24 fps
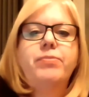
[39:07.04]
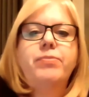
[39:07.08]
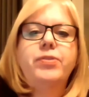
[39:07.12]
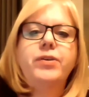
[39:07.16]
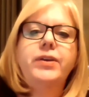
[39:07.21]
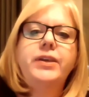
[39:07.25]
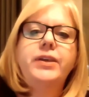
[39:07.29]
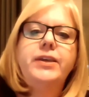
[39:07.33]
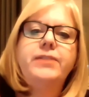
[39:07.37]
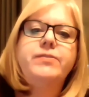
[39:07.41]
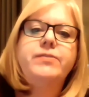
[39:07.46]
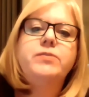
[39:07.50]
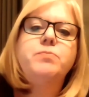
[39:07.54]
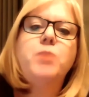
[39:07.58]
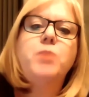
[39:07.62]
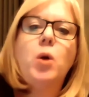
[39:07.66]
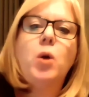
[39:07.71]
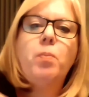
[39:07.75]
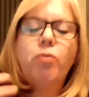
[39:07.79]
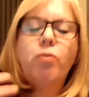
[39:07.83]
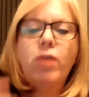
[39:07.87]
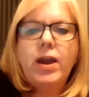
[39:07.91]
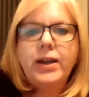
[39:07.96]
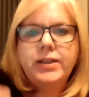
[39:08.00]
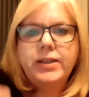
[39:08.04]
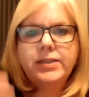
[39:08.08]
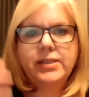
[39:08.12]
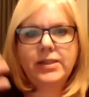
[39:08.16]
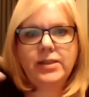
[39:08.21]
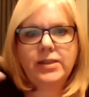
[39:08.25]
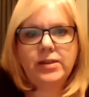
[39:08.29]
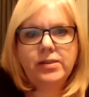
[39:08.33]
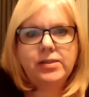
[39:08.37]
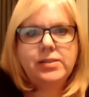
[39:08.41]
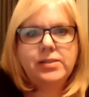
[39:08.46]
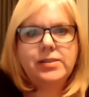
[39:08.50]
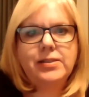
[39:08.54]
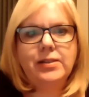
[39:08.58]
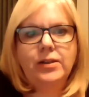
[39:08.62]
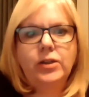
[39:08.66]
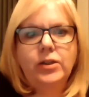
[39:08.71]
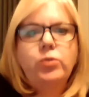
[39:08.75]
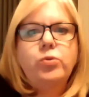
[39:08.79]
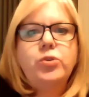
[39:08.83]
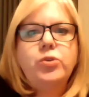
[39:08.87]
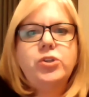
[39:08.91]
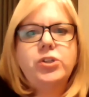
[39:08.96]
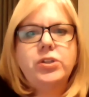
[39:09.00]
and gives more practical
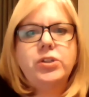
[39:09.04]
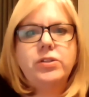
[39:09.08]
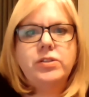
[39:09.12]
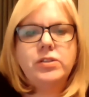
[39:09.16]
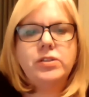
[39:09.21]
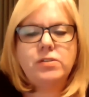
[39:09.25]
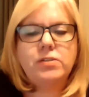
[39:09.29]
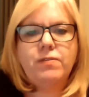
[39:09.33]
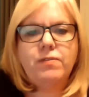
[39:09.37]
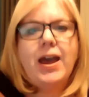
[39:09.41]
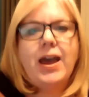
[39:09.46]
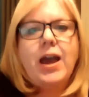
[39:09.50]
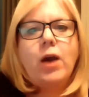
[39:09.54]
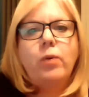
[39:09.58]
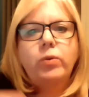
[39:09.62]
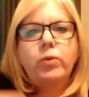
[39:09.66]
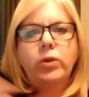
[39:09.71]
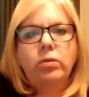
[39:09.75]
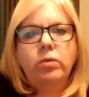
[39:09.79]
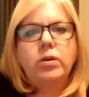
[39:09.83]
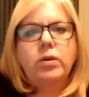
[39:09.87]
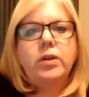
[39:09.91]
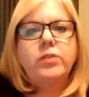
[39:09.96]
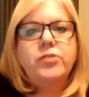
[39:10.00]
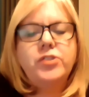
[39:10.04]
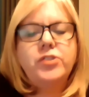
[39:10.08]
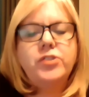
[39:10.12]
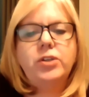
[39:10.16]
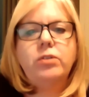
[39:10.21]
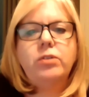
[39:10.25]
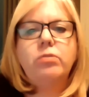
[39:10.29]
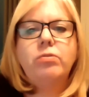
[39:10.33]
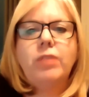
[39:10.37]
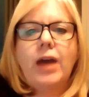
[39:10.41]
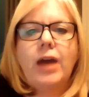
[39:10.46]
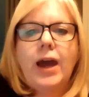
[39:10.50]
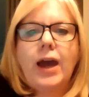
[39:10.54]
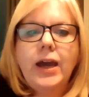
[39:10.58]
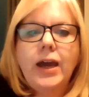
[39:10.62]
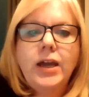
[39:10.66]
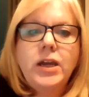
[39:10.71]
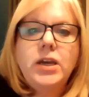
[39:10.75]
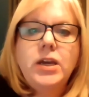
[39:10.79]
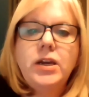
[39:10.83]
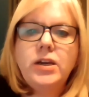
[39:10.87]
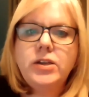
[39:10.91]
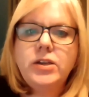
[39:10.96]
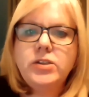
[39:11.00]
solutions of how you can do that.
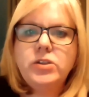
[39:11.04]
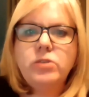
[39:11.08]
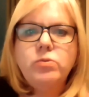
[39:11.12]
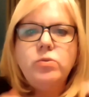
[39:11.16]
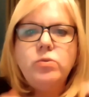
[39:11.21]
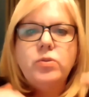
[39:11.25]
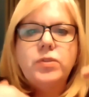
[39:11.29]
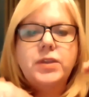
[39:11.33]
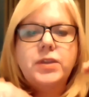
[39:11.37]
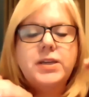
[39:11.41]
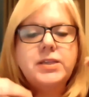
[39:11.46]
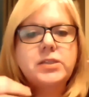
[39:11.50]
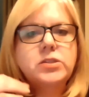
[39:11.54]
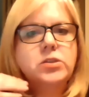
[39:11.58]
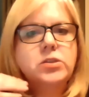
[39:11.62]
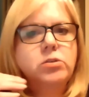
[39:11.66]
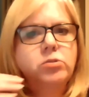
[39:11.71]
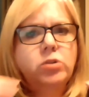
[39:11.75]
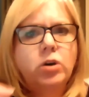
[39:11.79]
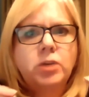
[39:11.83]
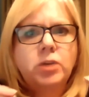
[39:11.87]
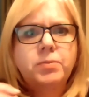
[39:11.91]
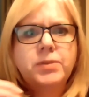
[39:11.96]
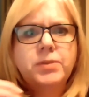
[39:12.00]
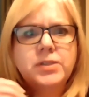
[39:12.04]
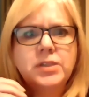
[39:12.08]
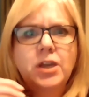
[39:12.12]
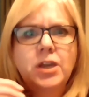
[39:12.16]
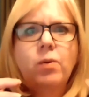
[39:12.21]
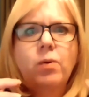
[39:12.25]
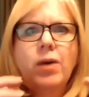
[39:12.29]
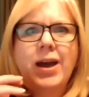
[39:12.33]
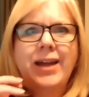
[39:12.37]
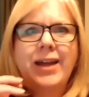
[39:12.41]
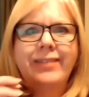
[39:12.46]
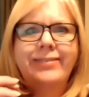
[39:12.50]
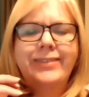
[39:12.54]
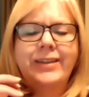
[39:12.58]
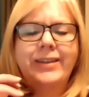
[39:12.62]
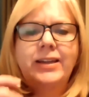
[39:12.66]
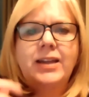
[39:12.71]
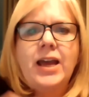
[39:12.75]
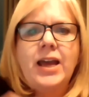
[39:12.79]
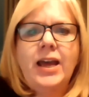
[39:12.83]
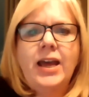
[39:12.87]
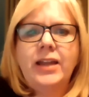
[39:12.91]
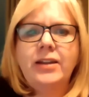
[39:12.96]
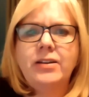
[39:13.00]
So these two documents go hand in
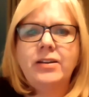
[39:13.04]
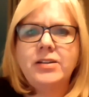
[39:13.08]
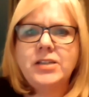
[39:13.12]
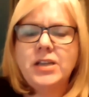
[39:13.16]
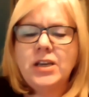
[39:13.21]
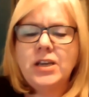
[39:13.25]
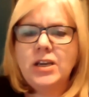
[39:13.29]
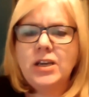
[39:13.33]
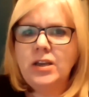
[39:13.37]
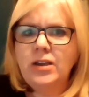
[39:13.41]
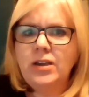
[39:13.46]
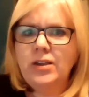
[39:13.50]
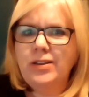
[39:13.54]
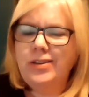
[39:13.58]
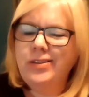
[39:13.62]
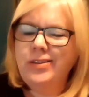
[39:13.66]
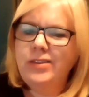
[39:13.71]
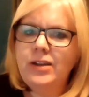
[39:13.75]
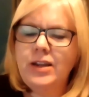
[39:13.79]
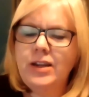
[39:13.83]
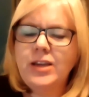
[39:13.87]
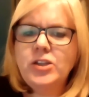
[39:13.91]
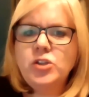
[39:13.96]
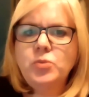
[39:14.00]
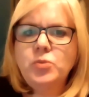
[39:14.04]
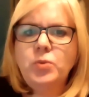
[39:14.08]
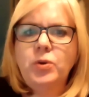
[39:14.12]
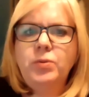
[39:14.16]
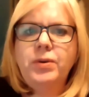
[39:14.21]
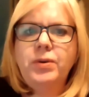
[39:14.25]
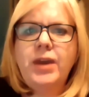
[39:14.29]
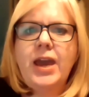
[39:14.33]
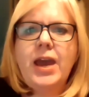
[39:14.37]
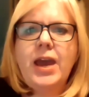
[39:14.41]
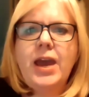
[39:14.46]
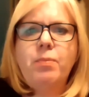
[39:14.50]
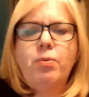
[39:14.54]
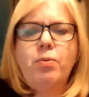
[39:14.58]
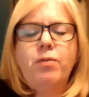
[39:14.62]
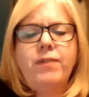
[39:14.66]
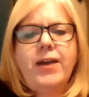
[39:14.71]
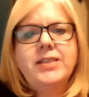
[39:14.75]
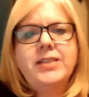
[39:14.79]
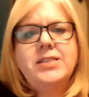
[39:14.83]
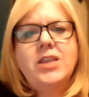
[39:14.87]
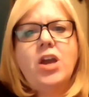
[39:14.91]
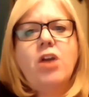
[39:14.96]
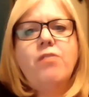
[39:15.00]
hand. The National Wound Care
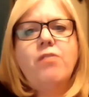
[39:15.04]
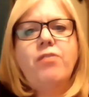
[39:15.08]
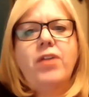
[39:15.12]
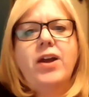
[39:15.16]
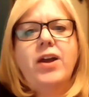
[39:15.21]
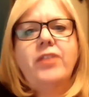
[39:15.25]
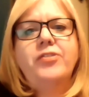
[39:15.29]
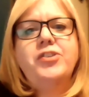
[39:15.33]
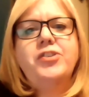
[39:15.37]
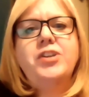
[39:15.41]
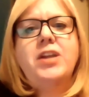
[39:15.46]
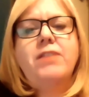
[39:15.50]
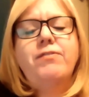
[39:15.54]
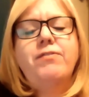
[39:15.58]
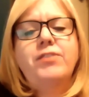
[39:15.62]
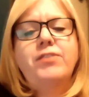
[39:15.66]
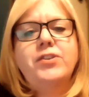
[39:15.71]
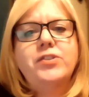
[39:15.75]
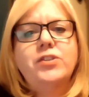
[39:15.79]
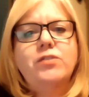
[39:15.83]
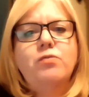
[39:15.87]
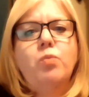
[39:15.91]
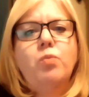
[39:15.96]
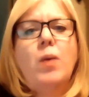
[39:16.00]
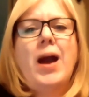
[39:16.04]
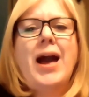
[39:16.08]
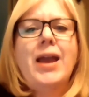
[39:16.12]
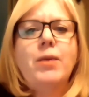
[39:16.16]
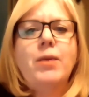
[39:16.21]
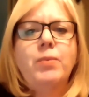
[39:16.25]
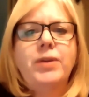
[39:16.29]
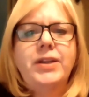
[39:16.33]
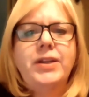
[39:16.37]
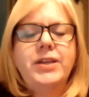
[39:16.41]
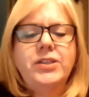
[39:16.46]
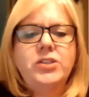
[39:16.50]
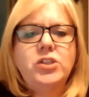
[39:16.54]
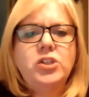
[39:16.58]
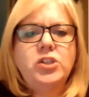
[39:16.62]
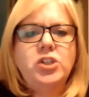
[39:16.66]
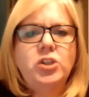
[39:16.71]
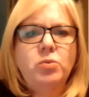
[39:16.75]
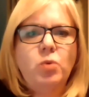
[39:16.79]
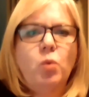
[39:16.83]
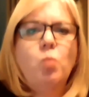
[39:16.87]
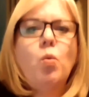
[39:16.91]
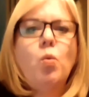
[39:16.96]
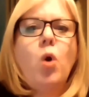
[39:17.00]
provides the overarching evidence of why we need to
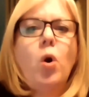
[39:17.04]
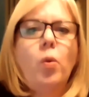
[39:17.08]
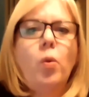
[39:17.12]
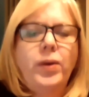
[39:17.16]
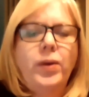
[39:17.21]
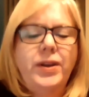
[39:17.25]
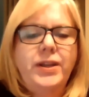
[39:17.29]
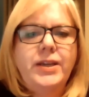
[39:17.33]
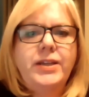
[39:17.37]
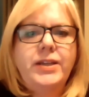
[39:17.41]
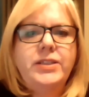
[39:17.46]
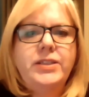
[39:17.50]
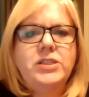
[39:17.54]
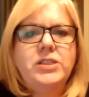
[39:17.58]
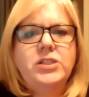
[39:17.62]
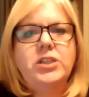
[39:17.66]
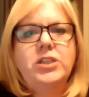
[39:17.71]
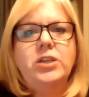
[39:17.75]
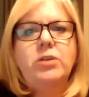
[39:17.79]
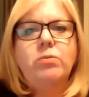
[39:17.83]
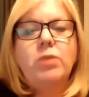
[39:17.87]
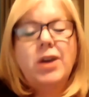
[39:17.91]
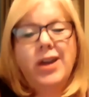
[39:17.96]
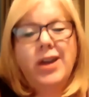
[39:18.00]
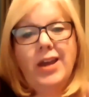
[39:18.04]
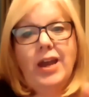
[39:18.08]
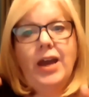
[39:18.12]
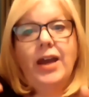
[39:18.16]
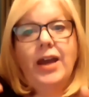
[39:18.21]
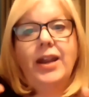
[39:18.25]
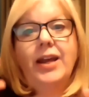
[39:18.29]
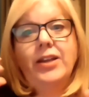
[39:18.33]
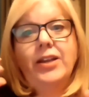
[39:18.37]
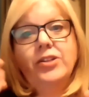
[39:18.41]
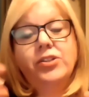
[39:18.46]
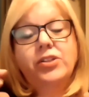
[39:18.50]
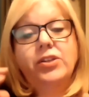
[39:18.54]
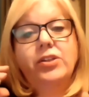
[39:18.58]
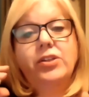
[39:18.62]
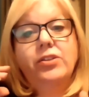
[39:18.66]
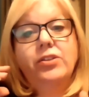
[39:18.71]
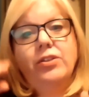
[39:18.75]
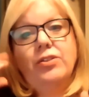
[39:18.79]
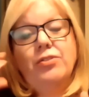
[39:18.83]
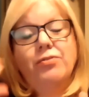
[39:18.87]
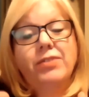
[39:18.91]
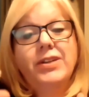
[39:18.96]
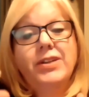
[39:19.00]
do and what we need to do. And actually
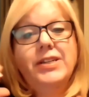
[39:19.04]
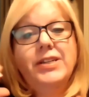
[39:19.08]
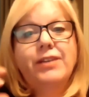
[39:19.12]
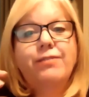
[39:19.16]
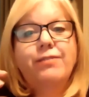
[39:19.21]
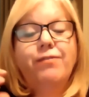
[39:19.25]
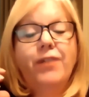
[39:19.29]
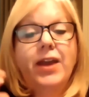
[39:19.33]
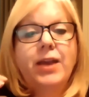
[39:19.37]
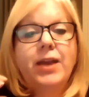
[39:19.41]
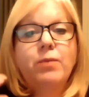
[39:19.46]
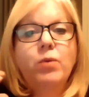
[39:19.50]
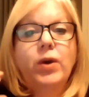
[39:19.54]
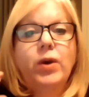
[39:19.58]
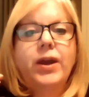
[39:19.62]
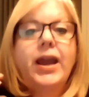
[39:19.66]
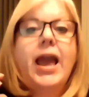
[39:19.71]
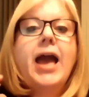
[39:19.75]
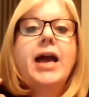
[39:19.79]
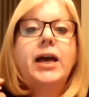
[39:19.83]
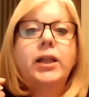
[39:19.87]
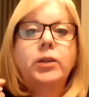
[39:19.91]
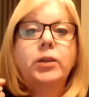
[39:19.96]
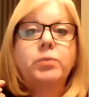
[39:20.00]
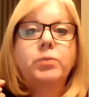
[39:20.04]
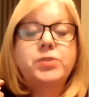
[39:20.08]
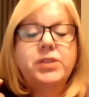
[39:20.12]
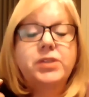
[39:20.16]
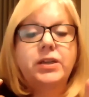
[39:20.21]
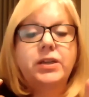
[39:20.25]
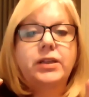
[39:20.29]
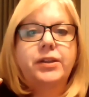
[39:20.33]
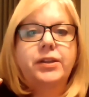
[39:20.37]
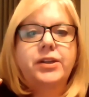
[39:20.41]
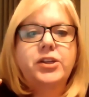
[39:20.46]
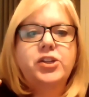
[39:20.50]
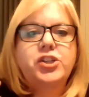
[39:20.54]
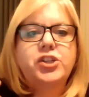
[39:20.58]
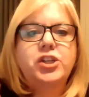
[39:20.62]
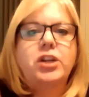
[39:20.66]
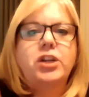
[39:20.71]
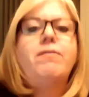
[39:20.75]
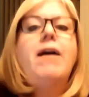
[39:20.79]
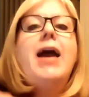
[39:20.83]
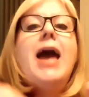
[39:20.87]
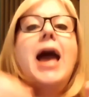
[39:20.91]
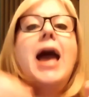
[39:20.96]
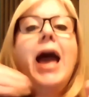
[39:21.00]
the 3D framework helps the clinician of
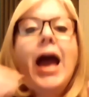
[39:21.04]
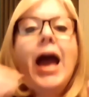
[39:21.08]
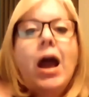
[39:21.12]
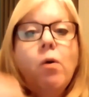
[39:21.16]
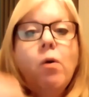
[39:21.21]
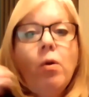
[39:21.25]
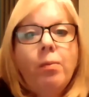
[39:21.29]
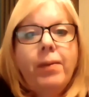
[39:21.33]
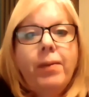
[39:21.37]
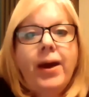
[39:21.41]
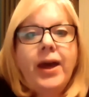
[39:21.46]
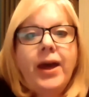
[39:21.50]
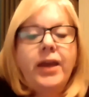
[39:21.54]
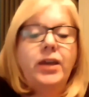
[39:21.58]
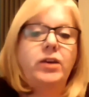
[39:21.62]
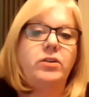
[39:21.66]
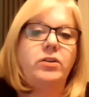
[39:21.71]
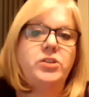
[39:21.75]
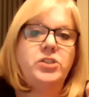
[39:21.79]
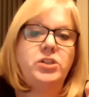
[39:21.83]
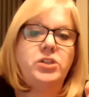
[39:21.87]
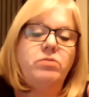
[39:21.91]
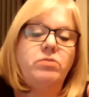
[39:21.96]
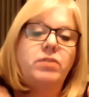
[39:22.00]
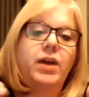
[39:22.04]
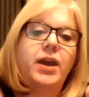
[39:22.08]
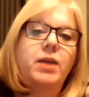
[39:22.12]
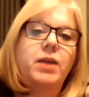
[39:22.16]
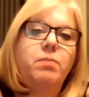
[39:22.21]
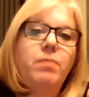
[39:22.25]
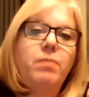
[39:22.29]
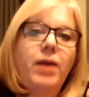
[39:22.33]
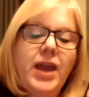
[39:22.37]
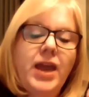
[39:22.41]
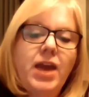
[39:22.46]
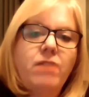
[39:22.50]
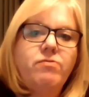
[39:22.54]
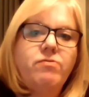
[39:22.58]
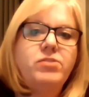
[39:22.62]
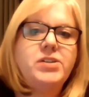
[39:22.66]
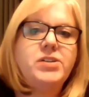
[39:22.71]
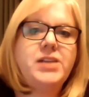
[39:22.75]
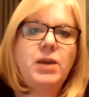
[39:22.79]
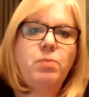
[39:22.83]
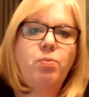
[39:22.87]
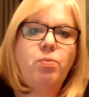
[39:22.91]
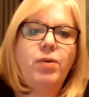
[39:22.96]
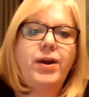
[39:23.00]
how am I going to do that in my
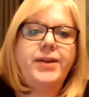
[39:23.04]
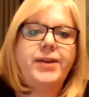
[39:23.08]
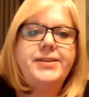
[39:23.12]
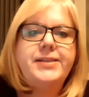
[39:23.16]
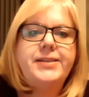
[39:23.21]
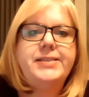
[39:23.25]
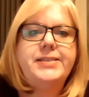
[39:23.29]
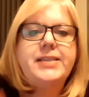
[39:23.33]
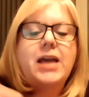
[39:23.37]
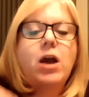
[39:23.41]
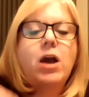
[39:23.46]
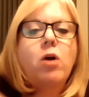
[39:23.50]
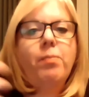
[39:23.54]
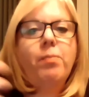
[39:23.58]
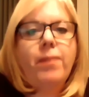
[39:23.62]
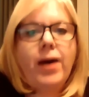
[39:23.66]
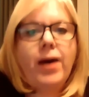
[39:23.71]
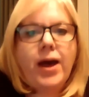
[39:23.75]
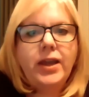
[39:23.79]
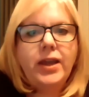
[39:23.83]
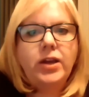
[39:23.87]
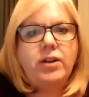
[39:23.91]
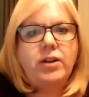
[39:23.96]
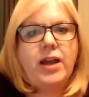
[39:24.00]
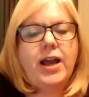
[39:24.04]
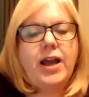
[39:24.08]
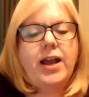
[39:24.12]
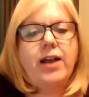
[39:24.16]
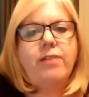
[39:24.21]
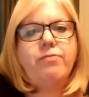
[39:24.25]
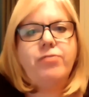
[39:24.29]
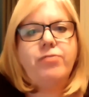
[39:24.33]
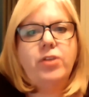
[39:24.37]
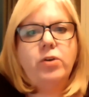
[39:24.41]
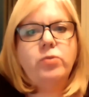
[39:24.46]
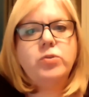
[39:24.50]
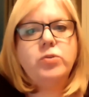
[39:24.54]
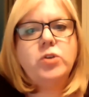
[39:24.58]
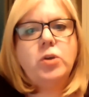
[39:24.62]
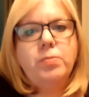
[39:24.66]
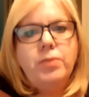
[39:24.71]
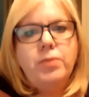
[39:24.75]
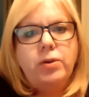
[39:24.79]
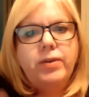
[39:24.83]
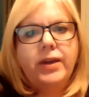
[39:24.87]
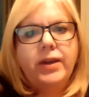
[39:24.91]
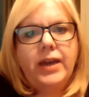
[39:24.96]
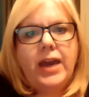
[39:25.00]
everyday practice? How am I going to have those
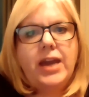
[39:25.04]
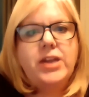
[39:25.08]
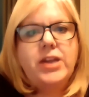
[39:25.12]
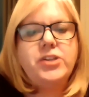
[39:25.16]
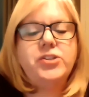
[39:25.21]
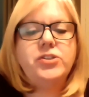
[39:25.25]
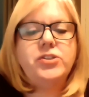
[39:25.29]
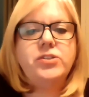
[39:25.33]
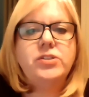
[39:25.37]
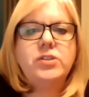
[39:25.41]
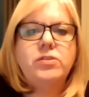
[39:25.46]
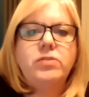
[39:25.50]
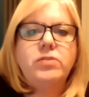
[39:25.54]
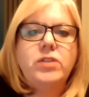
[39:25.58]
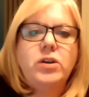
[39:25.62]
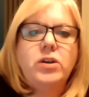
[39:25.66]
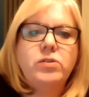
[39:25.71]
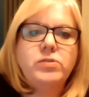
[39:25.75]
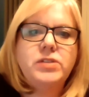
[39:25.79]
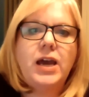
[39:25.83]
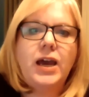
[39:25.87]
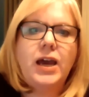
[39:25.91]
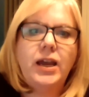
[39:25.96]
communications and those dialogues?